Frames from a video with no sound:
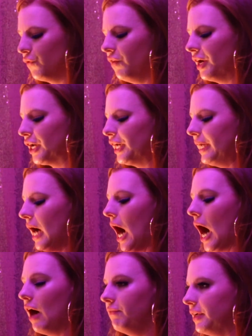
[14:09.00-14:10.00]
very
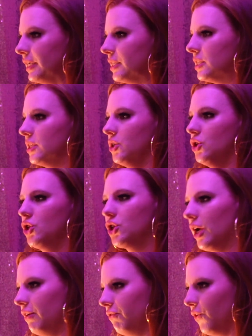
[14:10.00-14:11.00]
obvious and
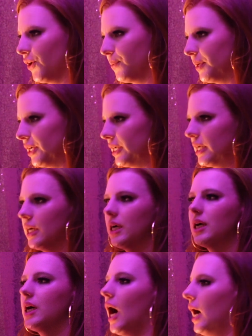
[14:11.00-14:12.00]
straightforward,
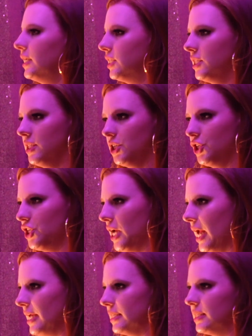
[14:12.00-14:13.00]
cut to the
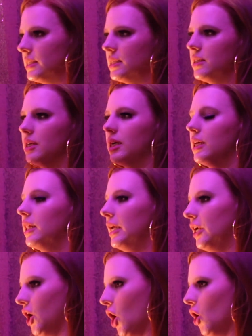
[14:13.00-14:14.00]
chase,
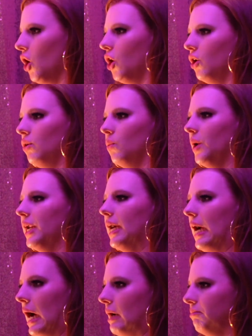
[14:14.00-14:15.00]
clinical when
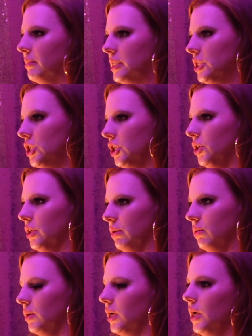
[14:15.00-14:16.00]
it comes
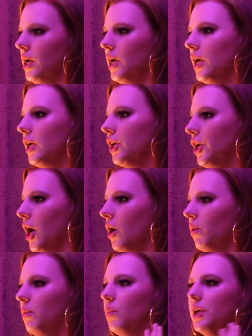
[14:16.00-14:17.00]
to, you
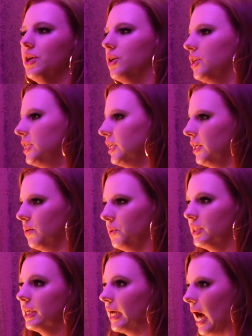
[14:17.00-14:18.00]
know, when you're dealing
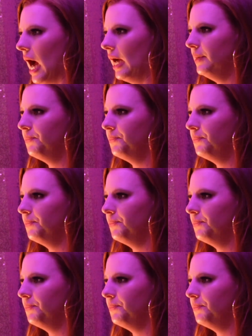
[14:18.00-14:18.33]
with a guy.